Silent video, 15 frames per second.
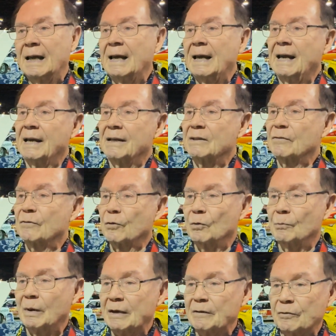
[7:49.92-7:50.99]
And
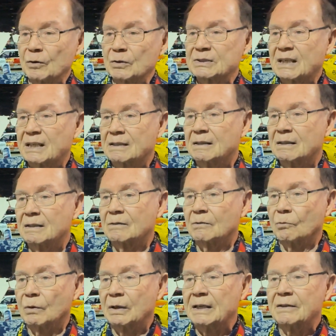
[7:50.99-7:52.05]
my first
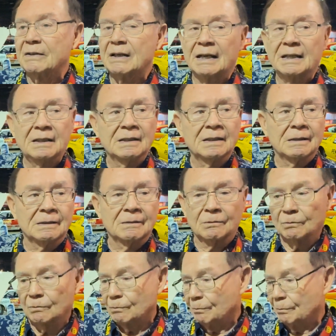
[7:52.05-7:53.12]
being
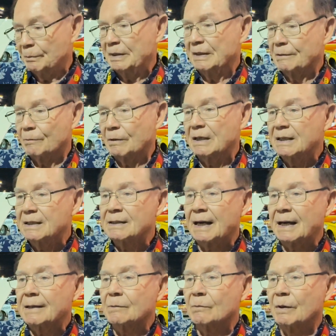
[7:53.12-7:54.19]

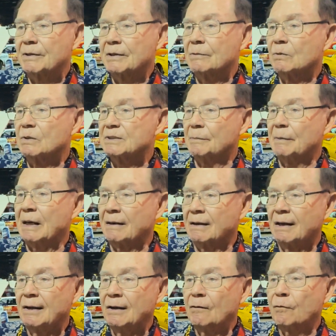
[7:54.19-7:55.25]
reunited with it was about
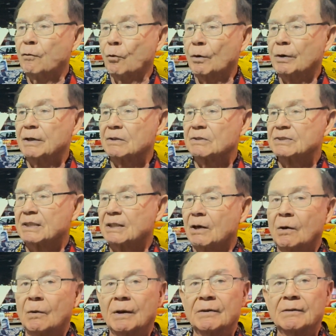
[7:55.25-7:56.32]
4 years
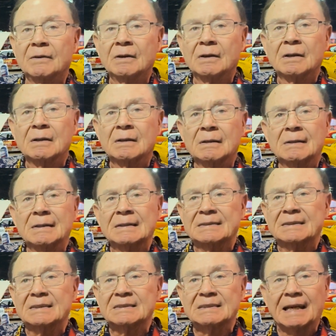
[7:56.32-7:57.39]
ago at
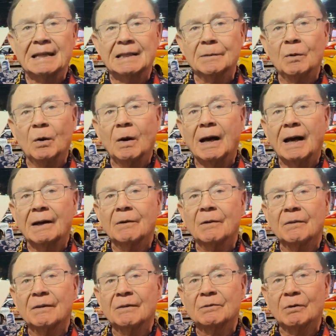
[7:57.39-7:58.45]
Salem, Ohio,
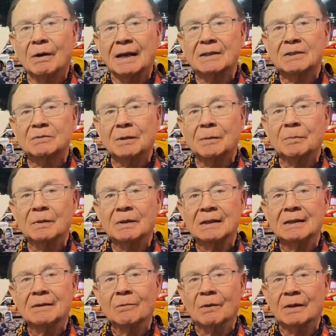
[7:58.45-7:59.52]
the drag strip
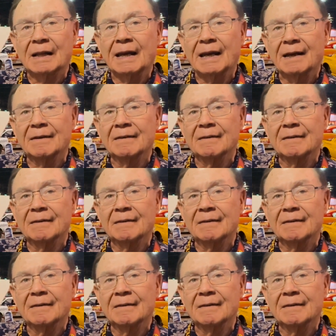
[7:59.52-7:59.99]
where they had